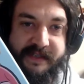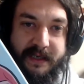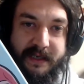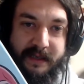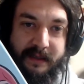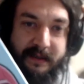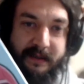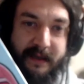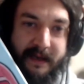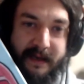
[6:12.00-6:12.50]

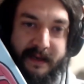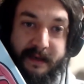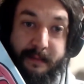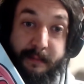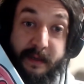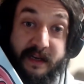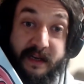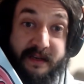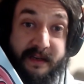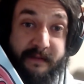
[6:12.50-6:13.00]
style
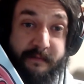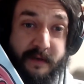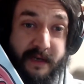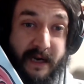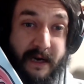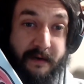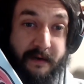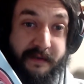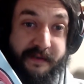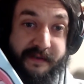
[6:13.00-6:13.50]
by a
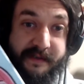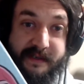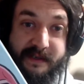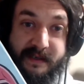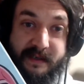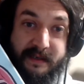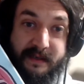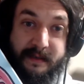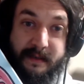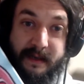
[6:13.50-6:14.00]
different
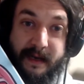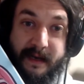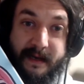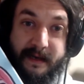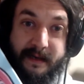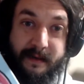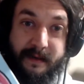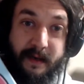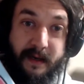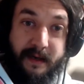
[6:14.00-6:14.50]
artist.
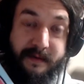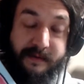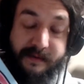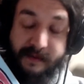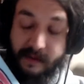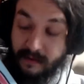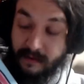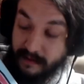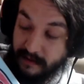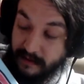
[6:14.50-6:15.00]
I
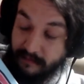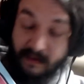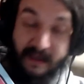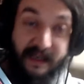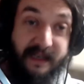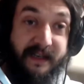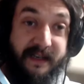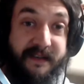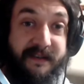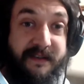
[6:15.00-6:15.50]
saw it and I
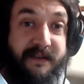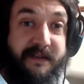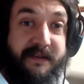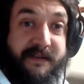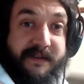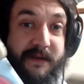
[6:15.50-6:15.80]
really liked it.